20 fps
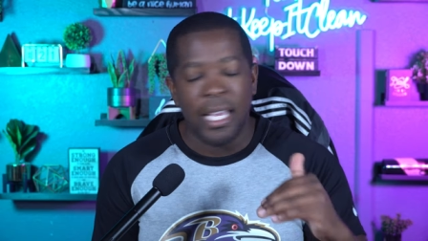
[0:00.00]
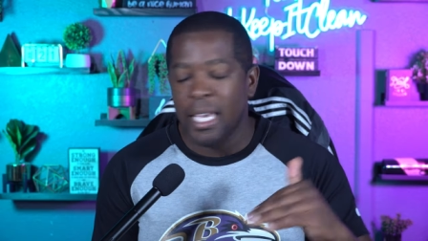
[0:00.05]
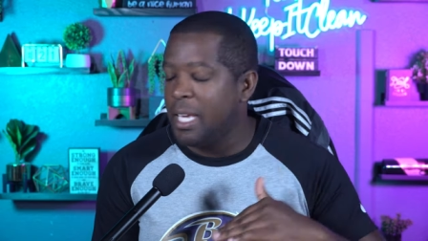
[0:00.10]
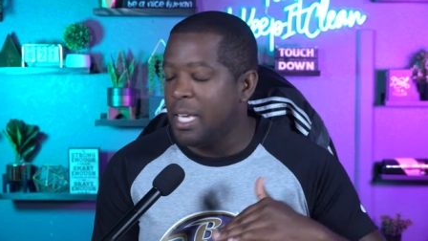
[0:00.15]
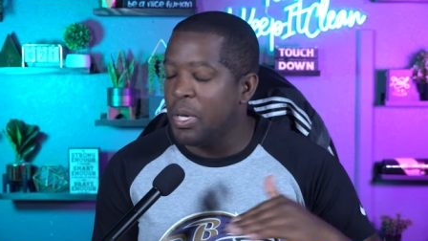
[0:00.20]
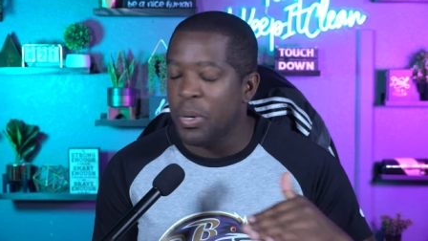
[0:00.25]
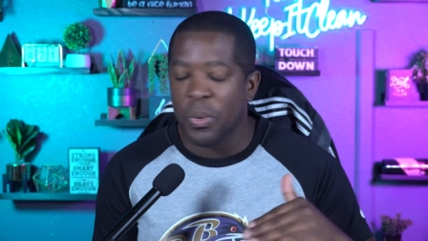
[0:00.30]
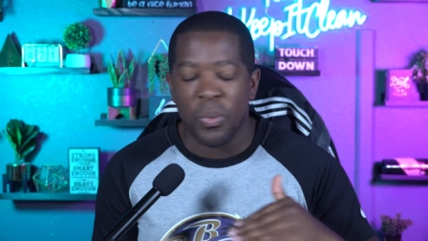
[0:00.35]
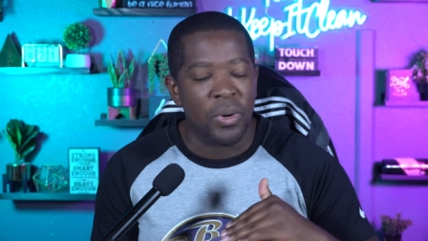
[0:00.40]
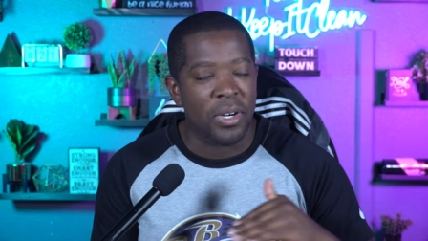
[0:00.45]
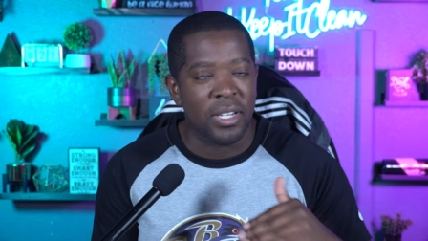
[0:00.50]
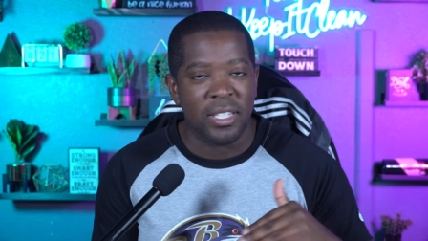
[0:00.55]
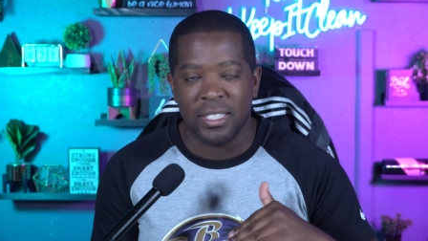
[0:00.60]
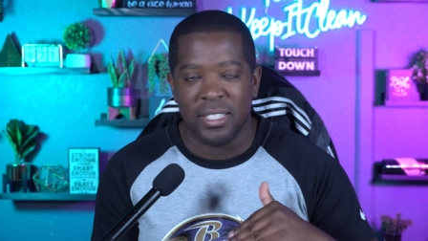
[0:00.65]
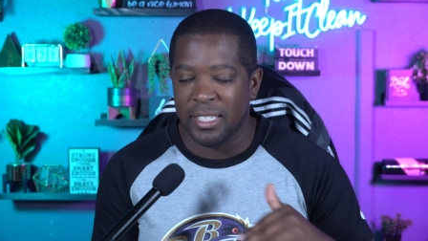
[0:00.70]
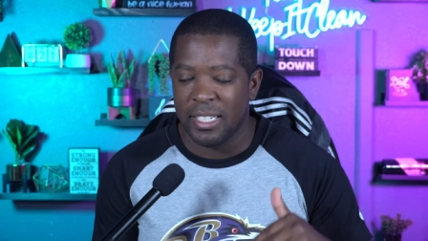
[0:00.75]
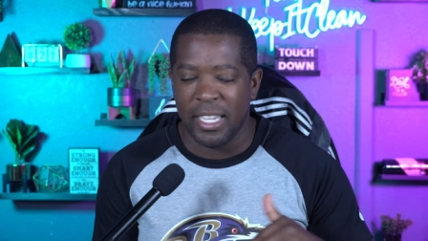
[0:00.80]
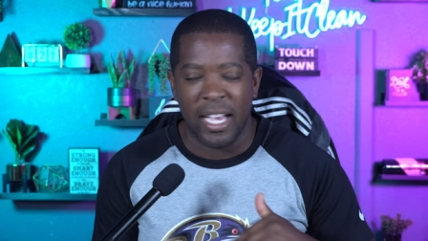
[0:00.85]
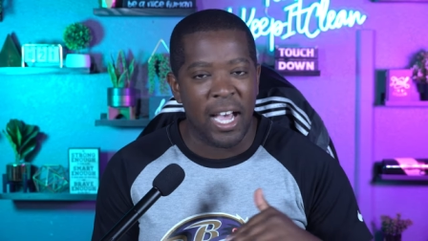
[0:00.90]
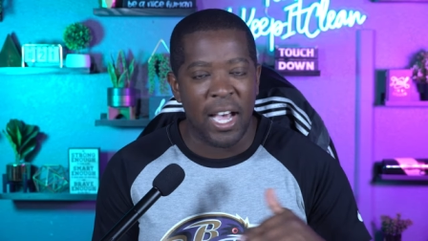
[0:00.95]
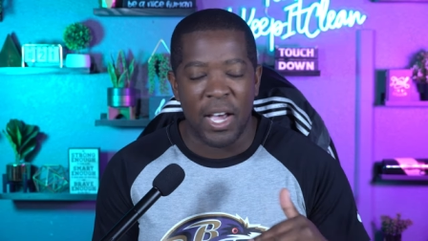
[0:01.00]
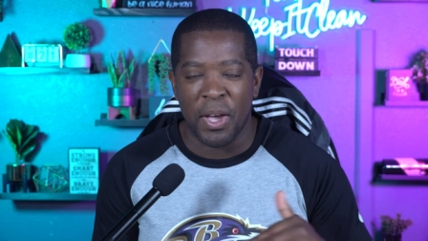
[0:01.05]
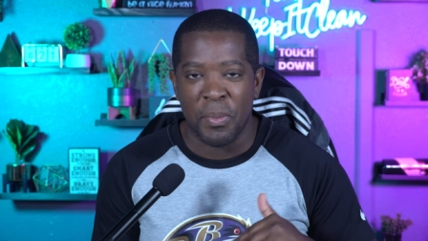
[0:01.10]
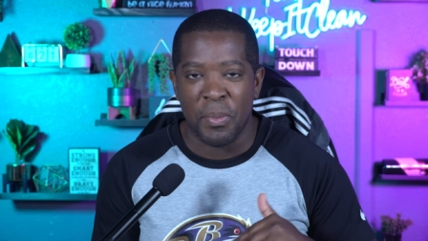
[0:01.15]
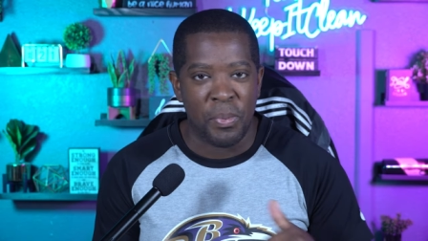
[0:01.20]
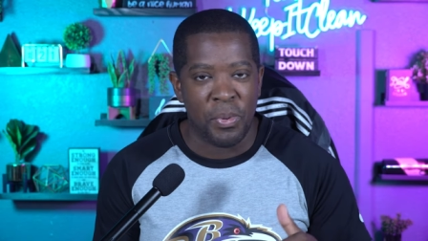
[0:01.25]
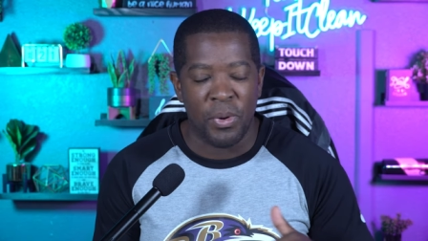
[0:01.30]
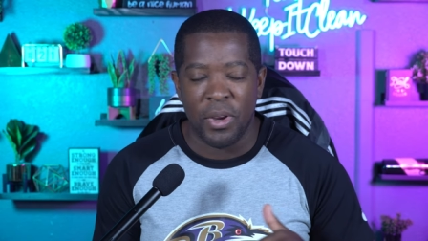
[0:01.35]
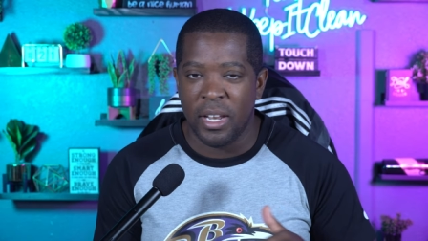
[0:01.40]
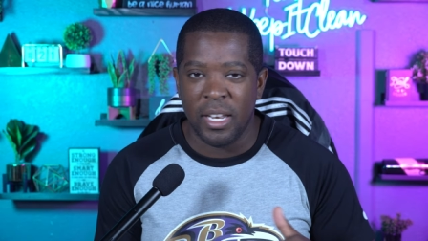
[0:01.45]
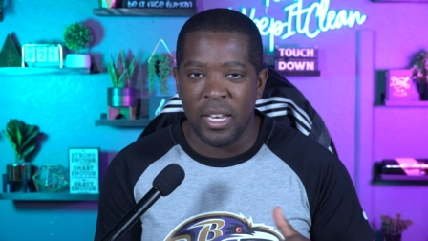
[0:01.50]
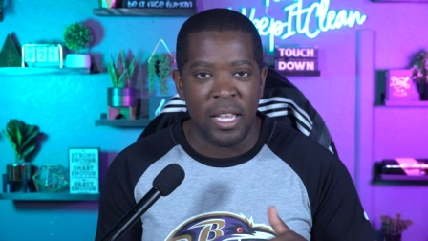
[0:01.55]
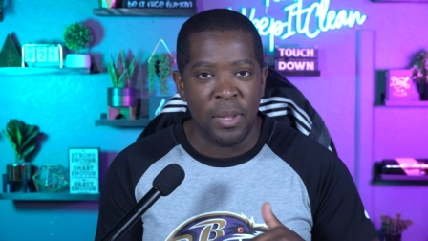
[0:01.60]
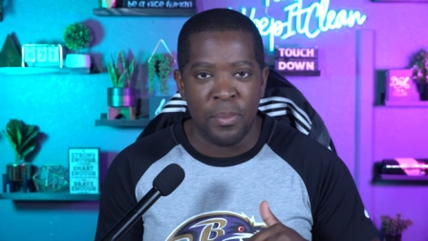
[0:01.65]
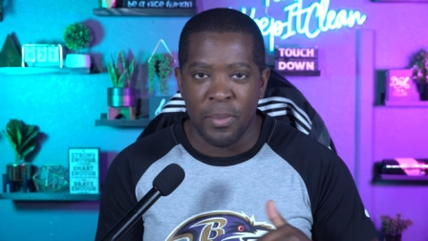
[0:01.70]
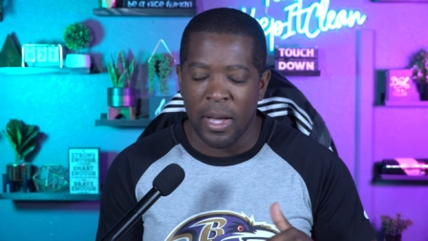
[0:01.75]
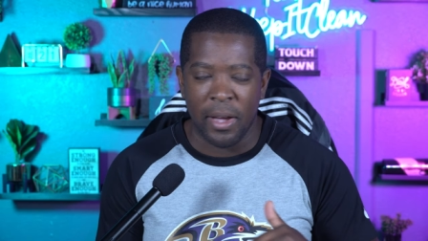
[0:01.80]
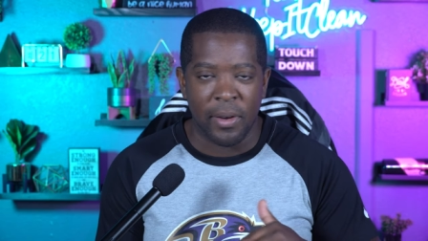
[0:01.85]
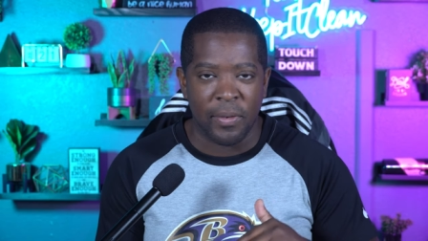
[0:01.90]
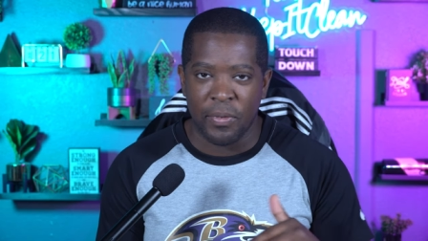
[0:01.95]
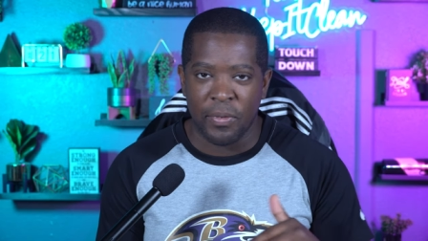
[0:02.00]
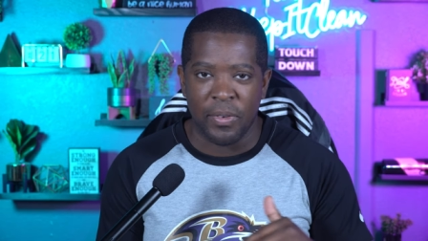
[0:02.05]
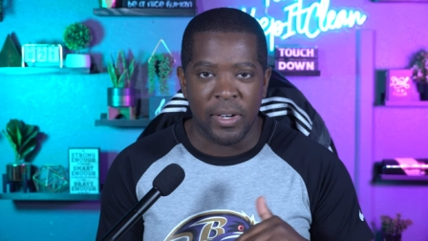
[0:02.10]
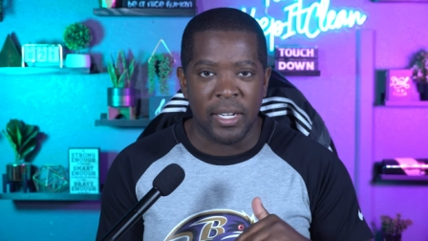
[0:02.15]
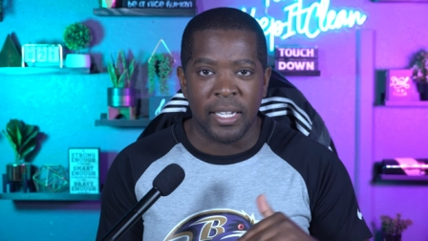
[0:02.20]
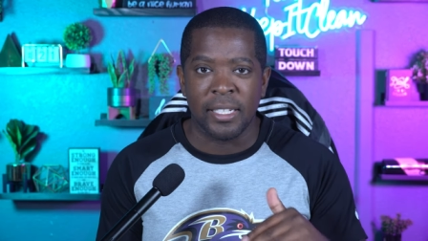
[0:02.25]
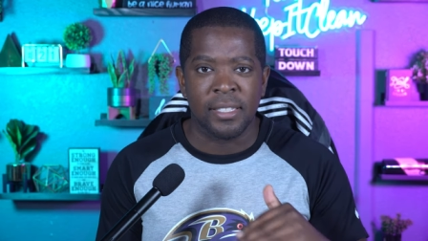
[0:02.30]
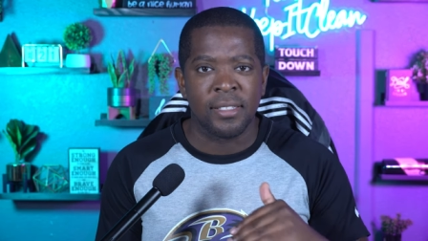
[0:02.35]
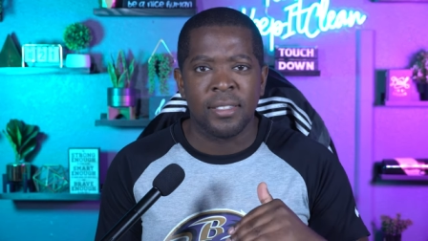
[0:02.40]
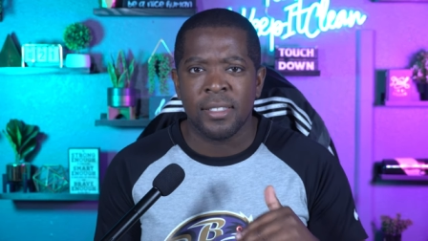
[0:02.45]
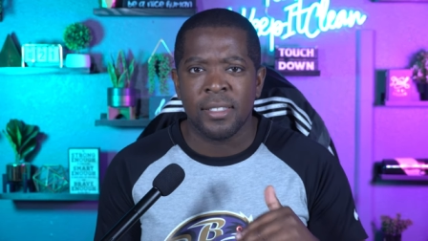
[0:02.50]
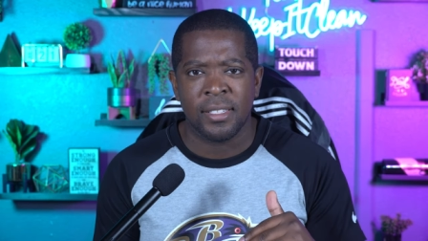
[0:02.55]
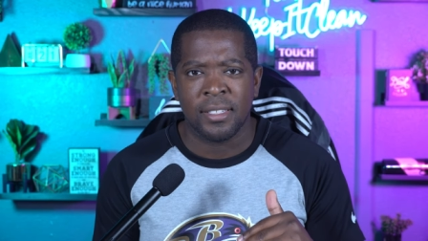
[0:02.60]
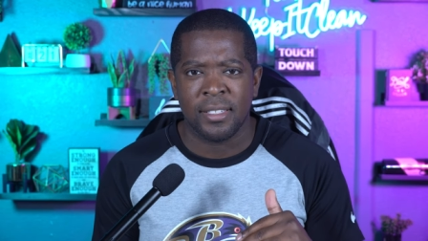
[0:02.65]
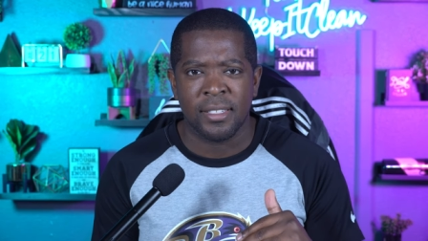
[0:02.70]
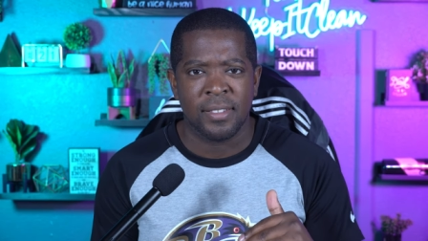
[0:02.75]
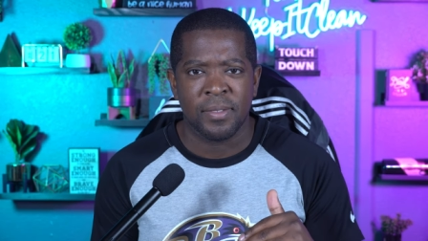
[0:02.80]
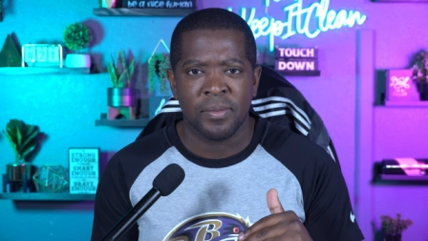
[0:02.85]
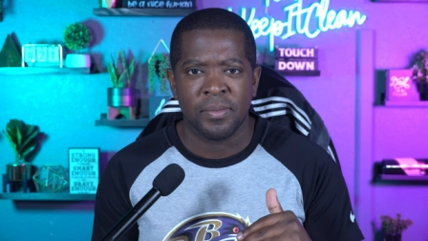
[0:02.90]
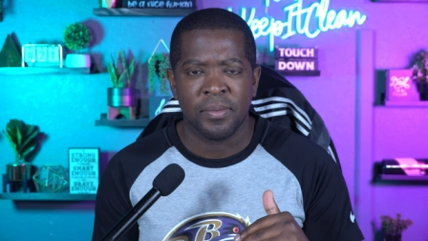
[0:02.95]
it was not pretty, my friends.